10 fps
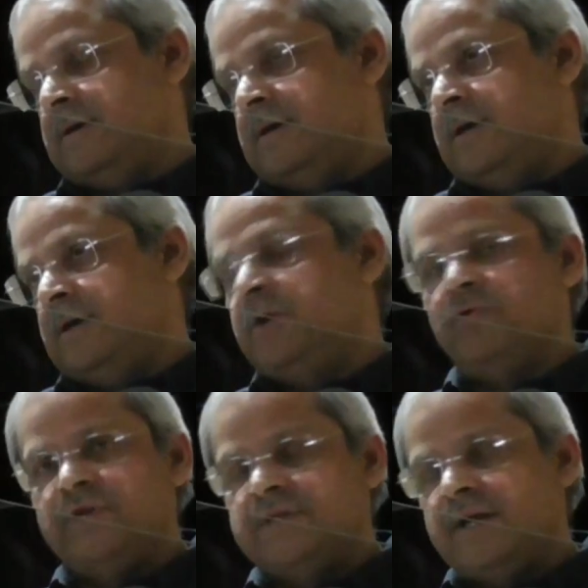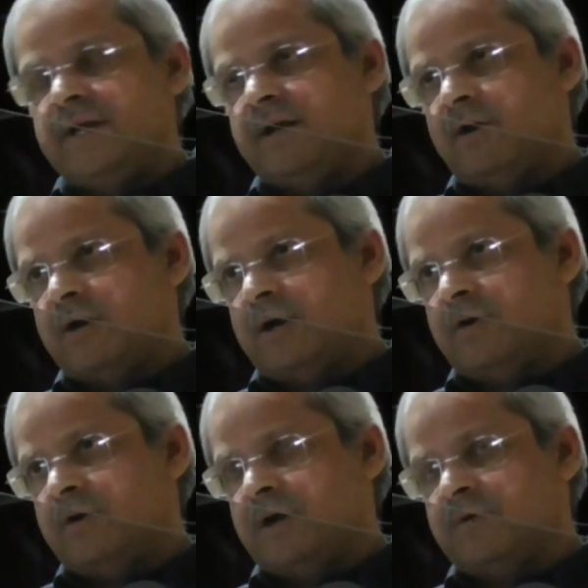We say,
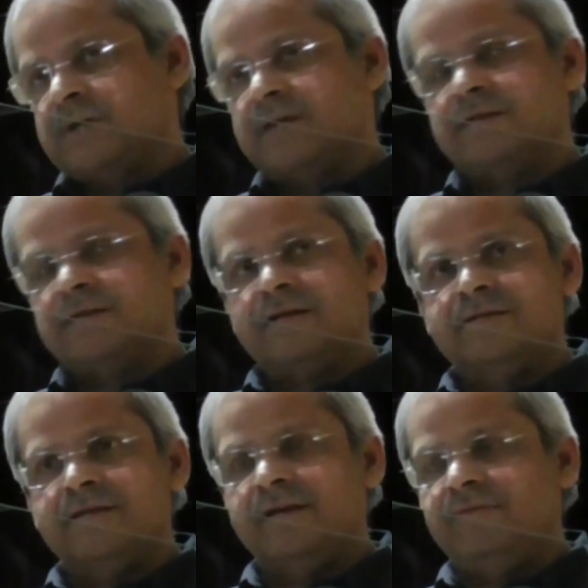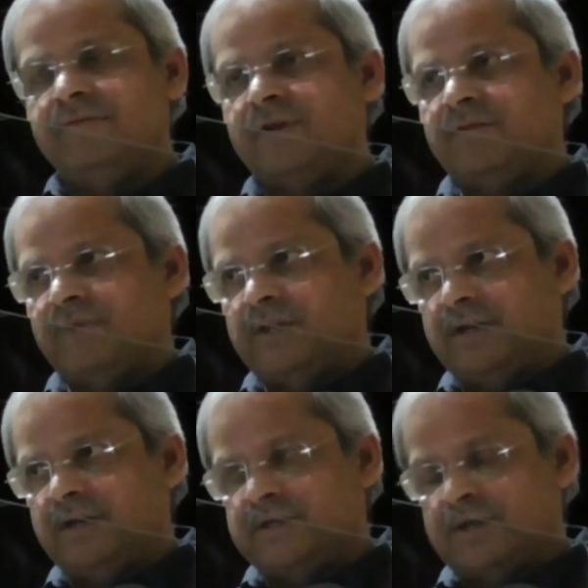our Shastras say, when it
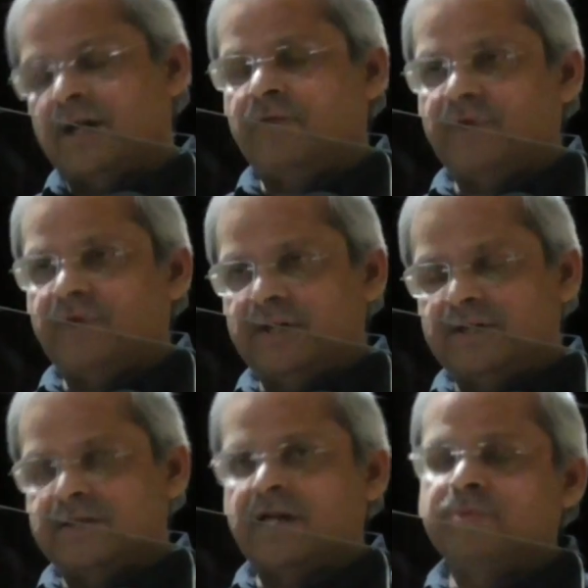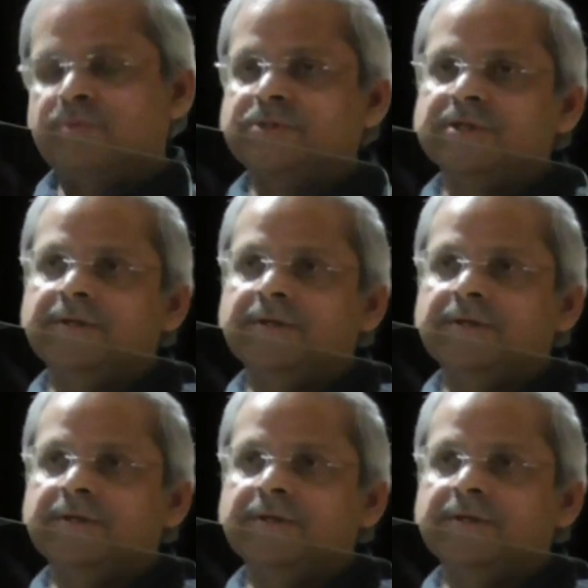describes a